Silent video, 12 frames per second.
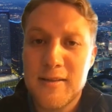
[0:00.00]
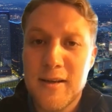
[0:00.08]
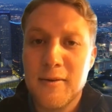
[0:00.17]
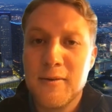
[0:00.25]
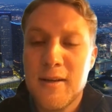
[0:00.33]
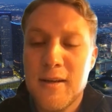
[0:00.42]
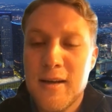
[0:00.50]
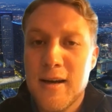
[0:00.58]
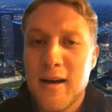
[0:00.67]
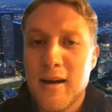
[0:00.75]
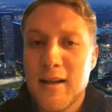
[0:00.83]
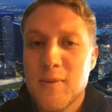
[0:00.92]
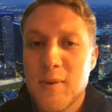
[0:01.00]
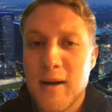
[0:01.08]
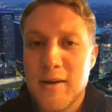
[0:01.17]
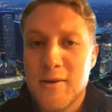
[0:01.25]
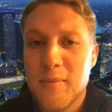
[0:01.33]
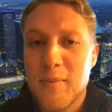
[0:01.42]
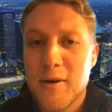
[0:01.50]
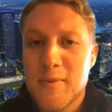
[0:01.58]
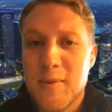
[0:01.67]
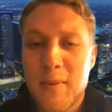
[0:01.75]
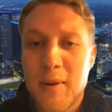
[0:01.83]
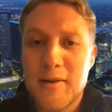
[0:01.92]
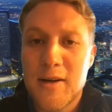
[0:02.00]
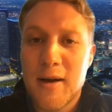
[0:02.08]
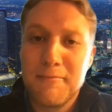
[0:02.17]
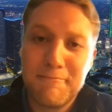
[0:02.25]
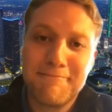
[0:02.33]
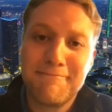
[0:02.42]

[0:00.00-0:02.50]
So that's what I enjoy most about my job.